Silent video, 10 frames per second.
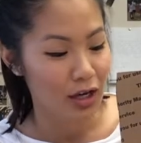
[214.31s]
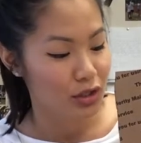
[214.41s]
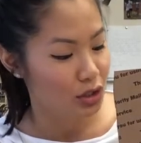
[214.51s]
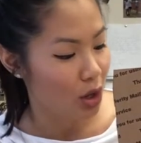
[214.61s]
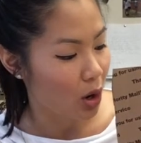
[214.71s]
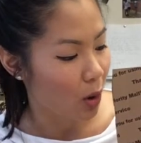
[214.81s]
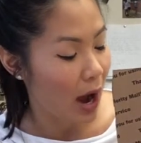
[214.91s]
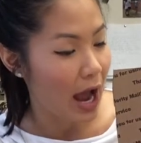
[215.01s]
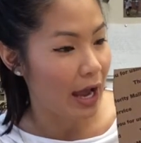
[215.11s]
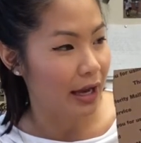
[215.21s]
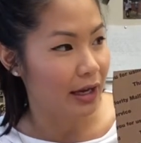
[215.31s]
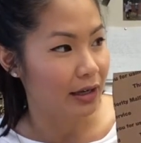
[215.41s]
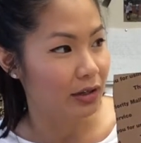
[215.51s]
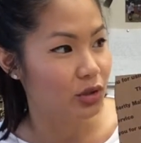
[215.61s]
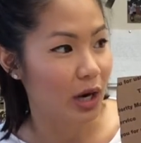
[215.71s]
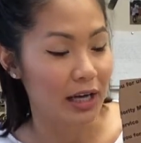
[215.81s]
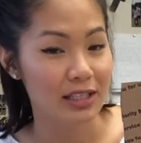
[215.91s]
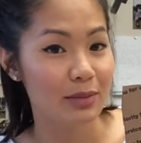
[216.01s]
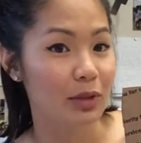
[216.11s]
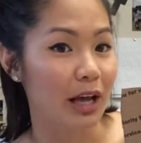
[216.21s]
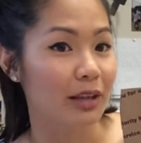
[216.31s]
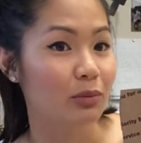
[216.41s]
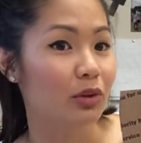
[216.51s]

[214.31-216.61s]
So I try to supply them